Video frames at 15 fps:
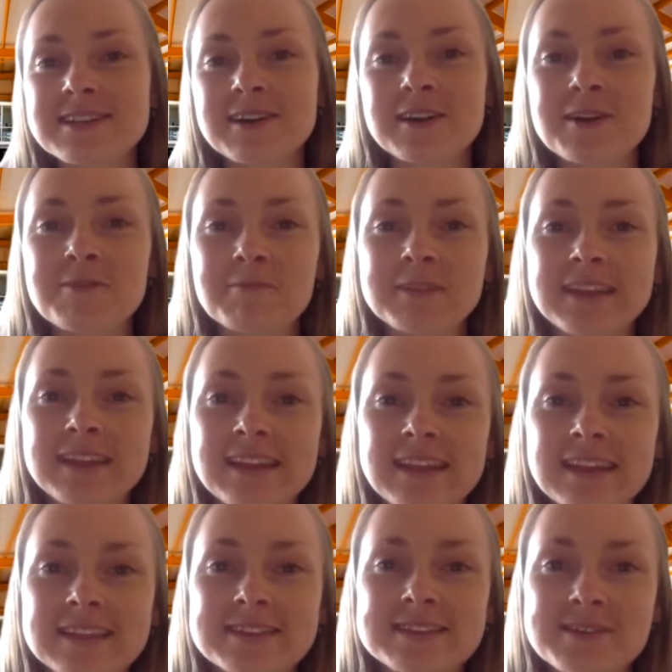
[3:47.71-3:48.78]
on
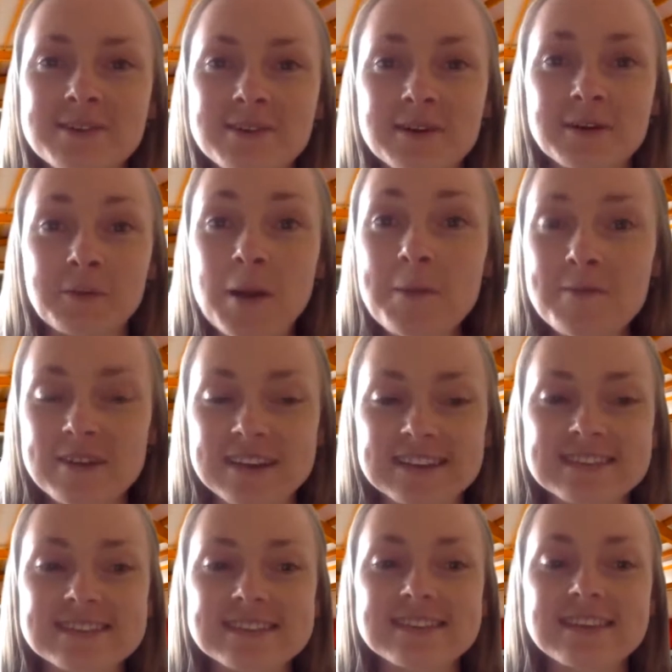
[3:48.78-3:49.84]
completing the CERN
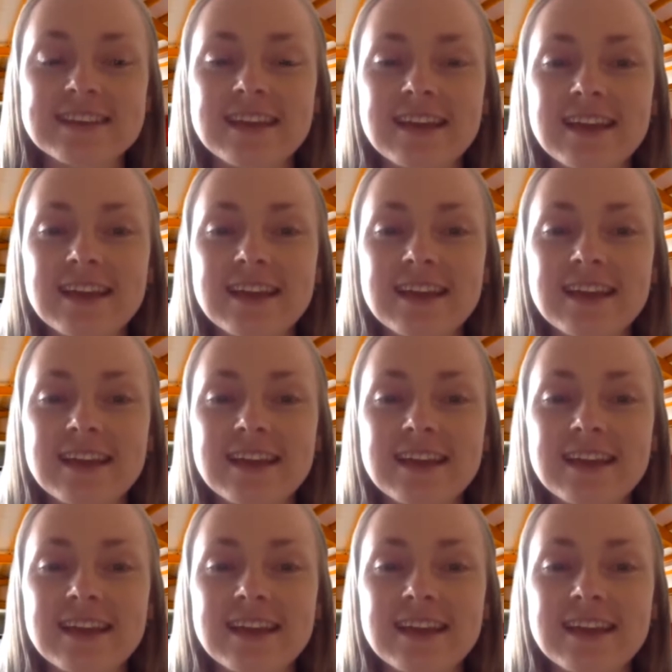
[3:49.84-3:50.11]
Webfest.